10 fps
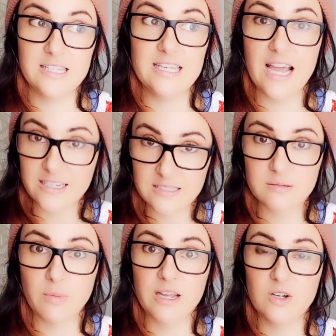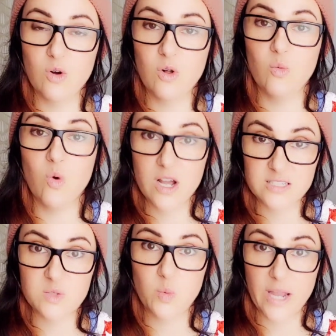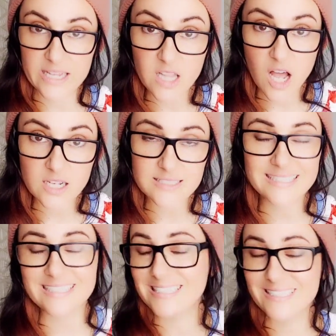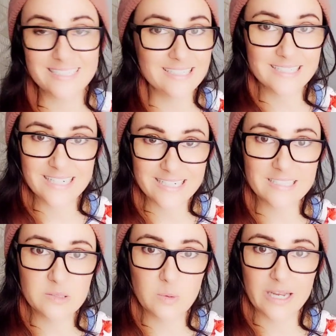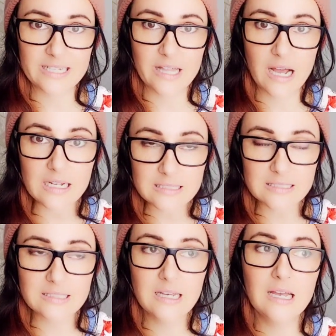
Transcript: yes, my goal was weight loss, still is weight loss,